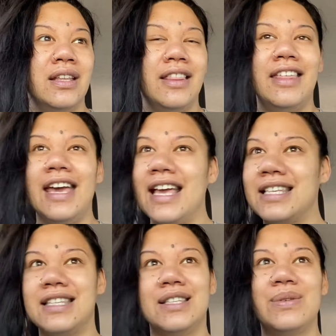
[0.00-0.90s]
The
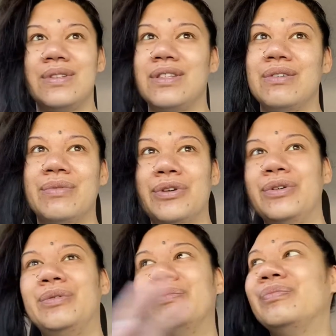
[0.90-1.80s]
essence was in the
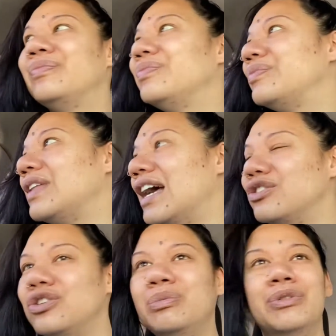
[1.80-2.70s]
room. Our
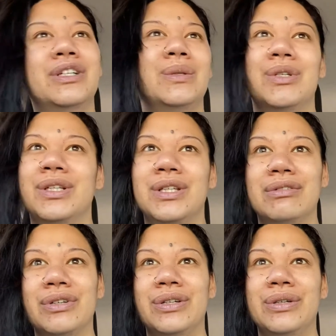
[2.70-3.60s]
tupuna were in the
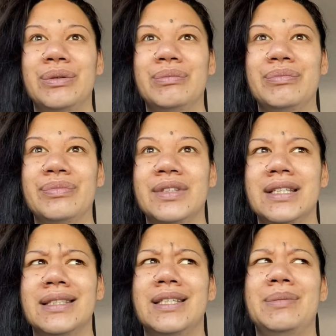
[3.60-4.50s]
room.
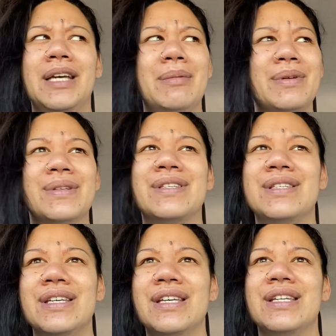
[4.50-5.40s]
To be able to
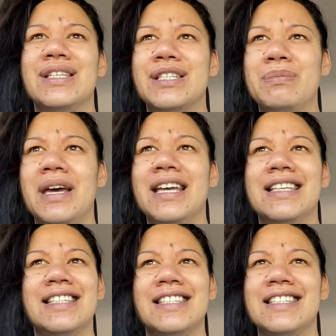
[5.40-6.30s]
sit in a
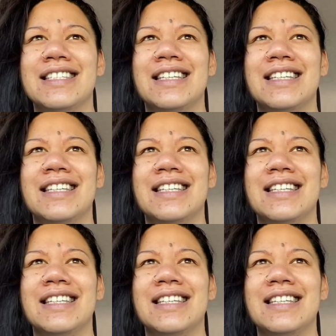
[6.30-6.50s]
space